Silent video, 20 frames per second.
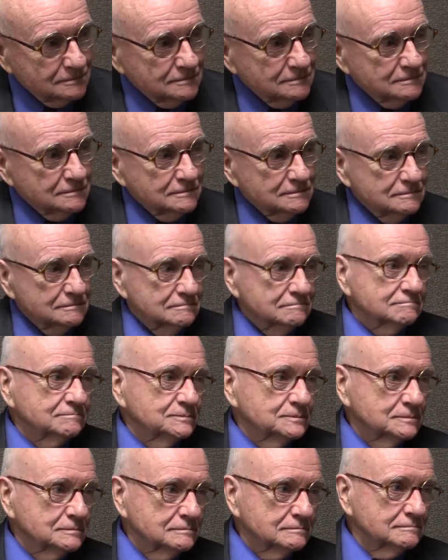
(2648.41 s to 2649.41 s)
they've
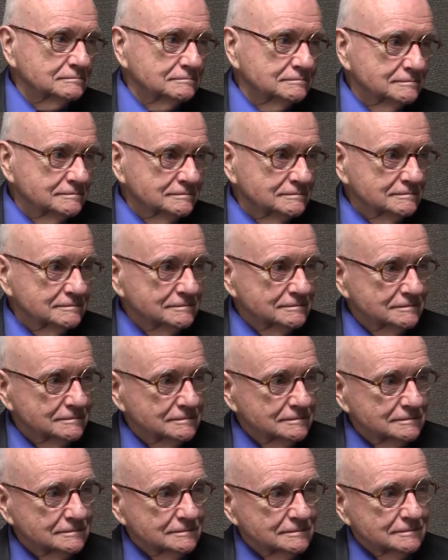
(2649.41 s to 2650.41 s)
lasted 200
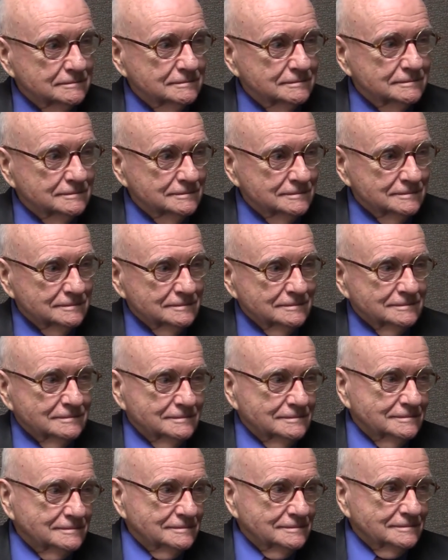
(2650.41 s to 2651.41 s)
years or
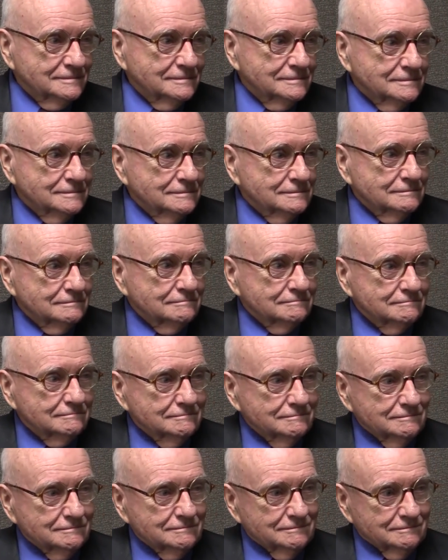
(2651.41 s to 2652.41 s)
250 years.
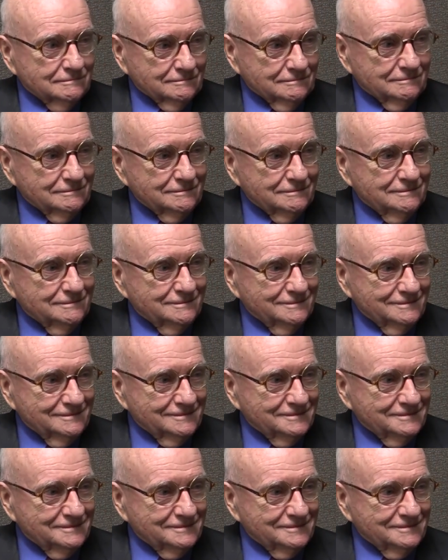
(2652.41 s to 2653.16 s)
Mm-hmm.